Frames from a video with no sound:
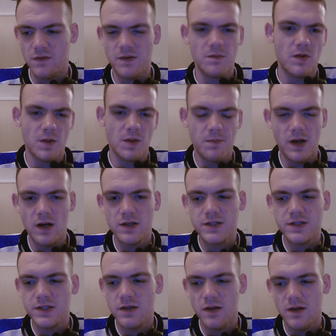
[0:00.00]
I'm on the
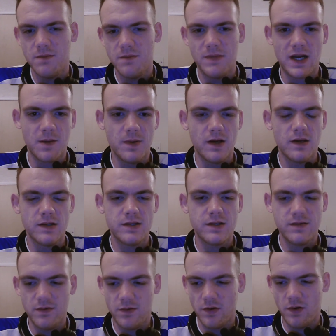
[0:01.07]
bus, mega bus,
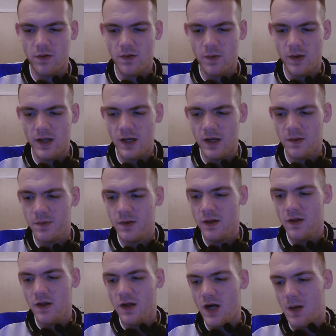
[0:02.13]
on the way up.
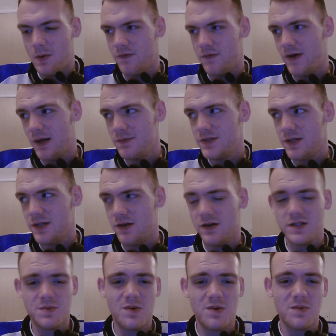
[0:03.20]
I'm off out tonight,
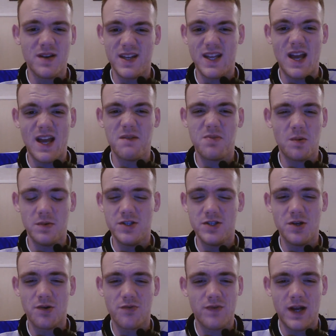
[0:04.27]
so I'm probably going to get 2
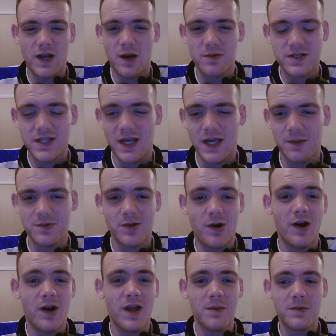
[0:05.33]
or 3 hours kip. So
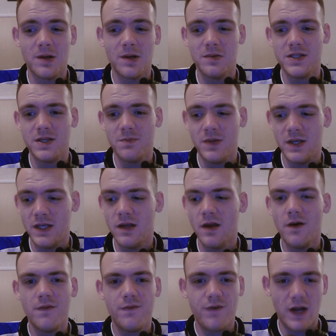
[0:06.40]
I am going to be
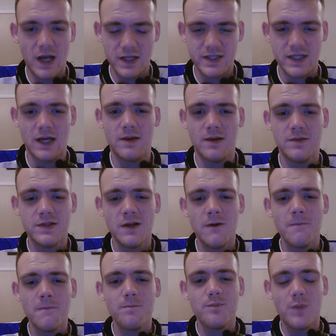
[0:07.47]
flat out,
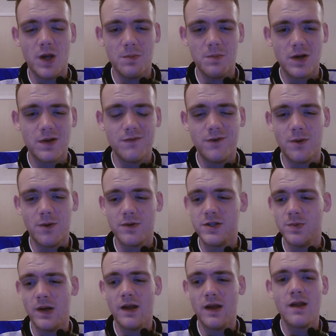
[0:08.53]
but I'm looking forward to
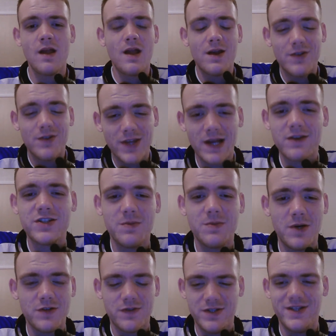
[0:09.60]
it. Thank you so
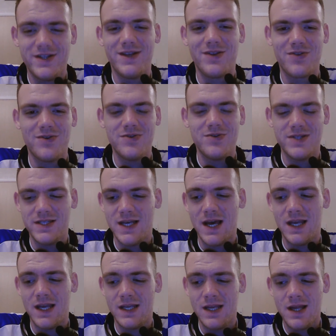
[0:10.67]
much for sitting through
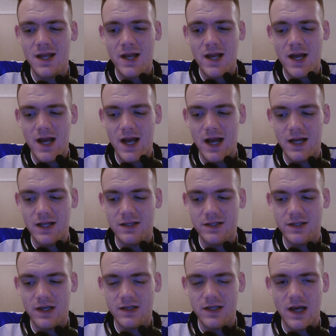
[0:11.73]
today. And
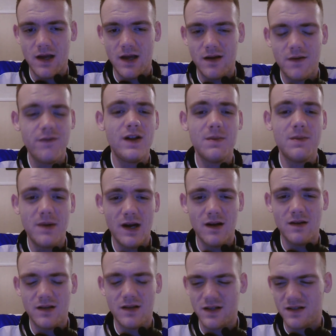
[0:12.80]
I'm feeling better.
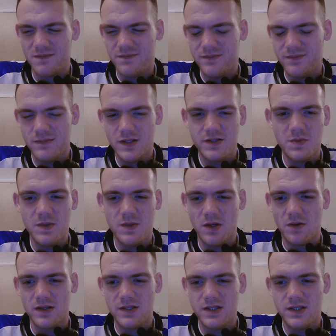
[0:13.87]
To be
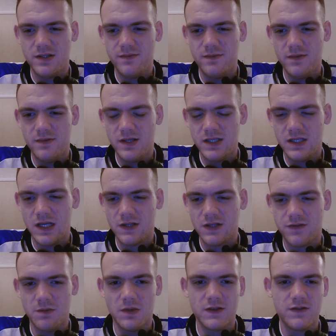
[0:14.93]
honest, these last few
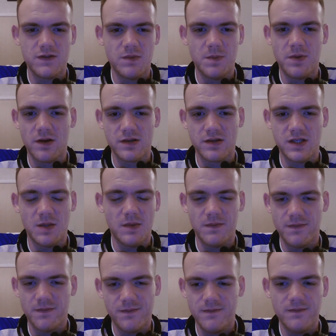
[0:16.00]
months for me personally have
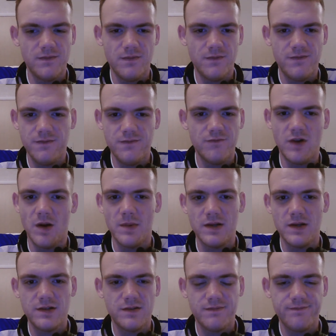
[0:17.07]
been
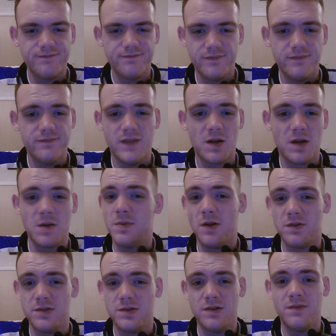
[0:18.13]
rubbish. I'm going to be
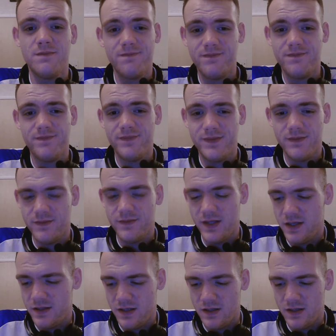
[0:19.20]
honest with
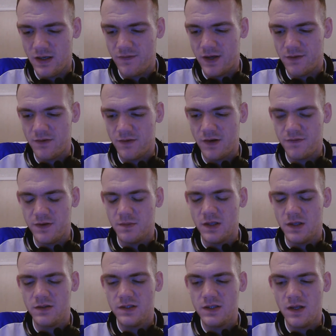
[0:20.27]
you. I've had a rough few
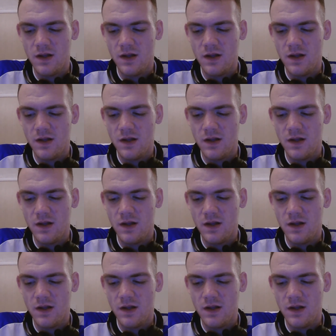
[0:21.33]
months.